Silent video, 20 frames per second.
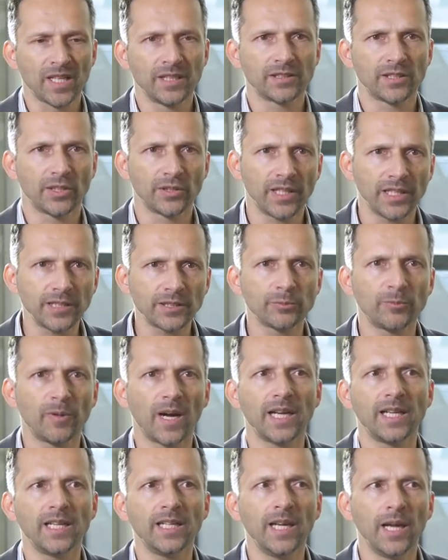So that's
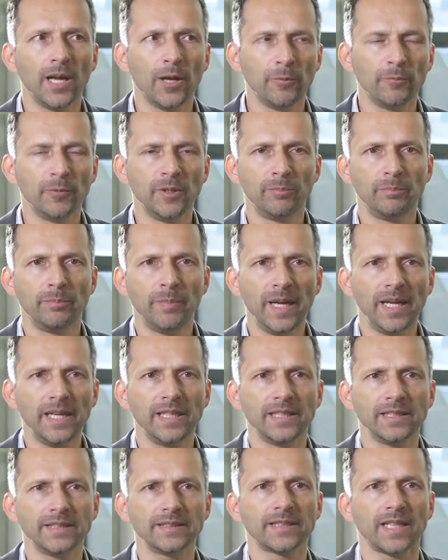why we
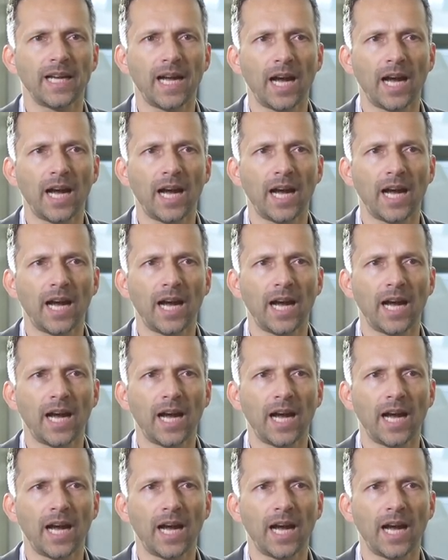base